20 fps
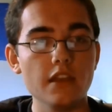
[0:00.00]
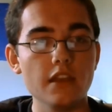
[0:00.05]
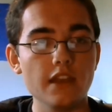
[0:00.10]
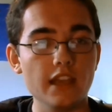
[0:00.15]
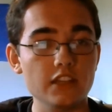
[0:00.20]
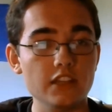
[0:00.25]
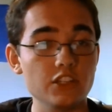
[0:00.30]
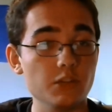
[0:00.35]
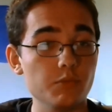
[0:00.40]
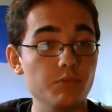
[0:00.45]

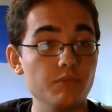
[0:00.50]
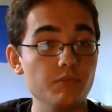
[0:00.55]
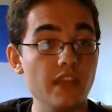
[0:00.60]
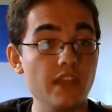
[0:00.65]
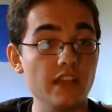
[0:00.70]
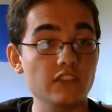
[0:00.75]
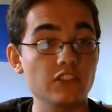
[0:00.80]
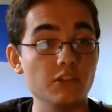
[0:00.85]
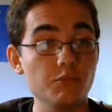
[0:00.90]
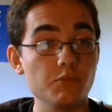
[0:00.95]

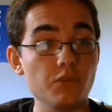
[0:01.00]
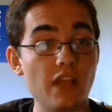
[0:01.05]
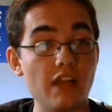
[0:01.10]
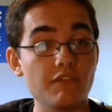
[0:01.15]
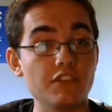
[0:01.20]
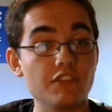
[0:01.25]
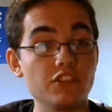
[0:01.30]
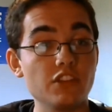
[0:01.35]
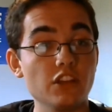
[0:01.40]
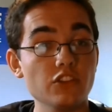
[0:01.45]
Next up we have
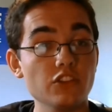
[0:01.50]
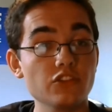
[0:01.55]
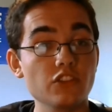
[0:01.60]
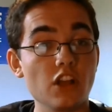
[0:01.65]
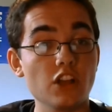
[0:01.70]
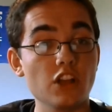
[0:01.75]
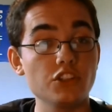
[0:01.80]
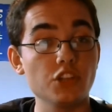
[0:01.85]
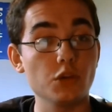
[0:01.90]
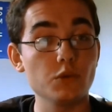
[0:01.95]
the
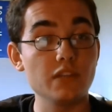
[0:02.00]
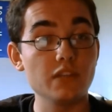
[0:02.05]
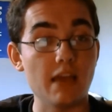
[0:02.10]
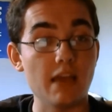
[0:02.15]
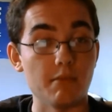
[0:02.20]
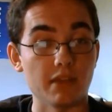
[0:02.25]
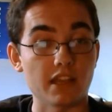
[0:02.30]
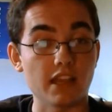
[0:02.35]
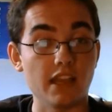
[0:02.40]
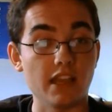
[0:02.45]
Tuskar Totemic,